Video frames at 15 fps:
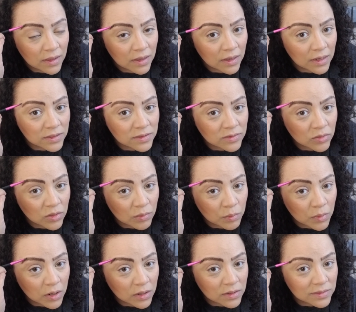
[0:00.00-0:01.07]
And so the
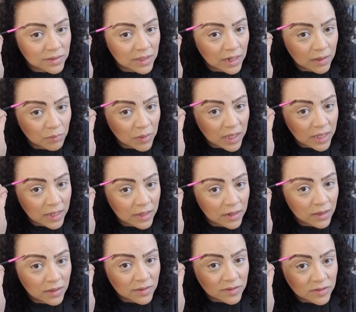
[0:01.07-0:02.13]
marks that I made
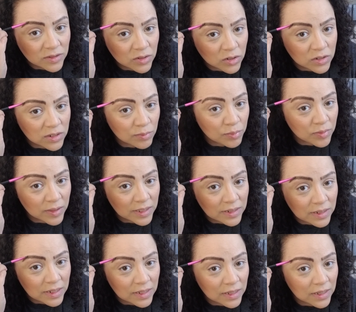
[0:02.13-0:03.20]
start to blend
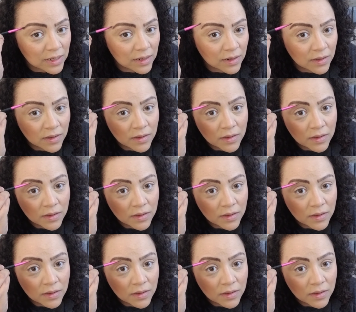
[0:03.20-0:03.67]
in